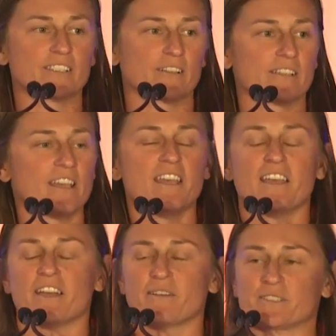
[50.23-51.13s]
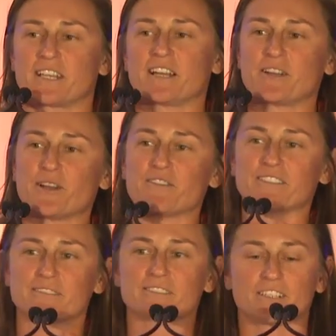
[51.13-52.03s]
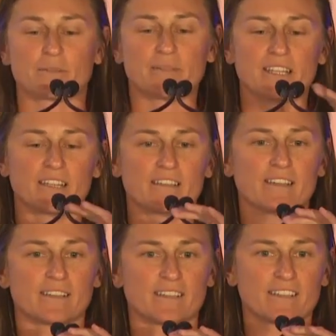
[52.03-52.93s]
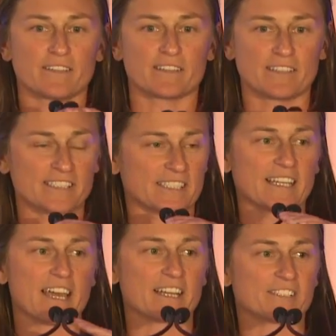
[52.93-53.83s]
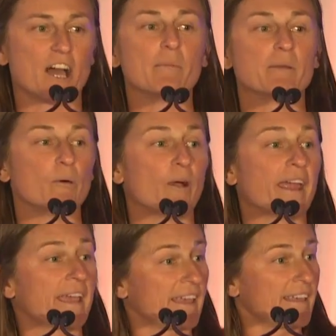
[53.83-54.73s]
So I was kind of nervous it was going to be the scene out of Tommy Boy